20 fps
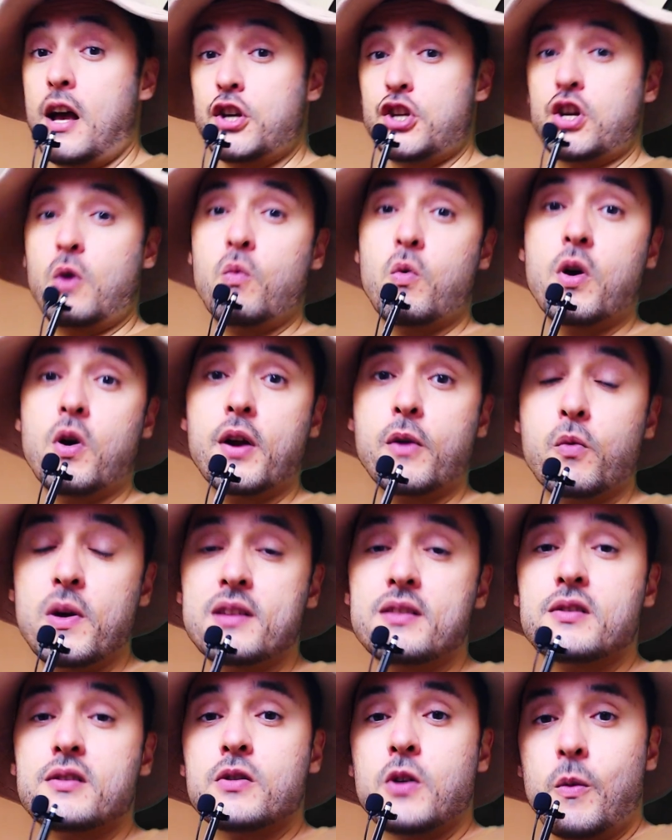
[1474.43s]
shall work with
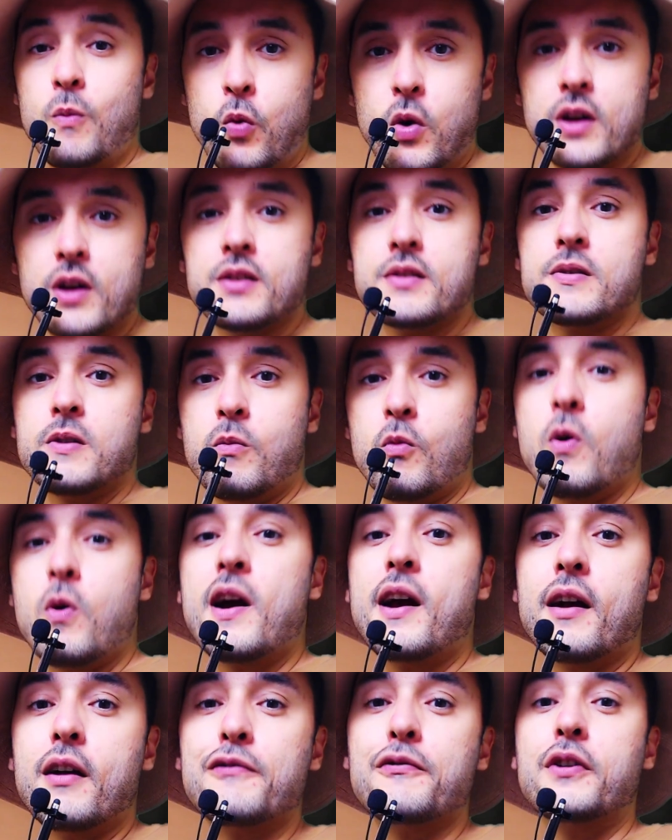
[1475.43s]
someone
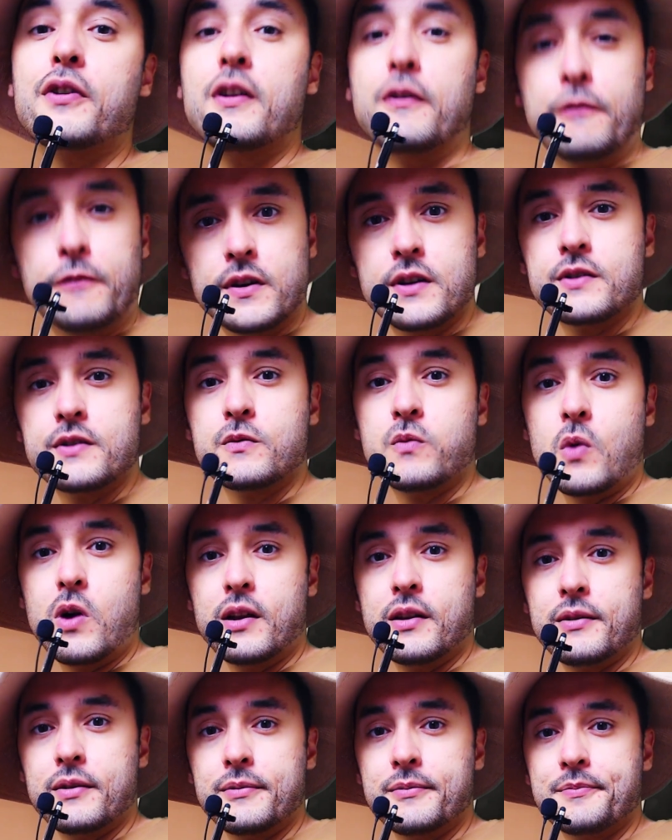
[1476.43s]
somewhere for the first one.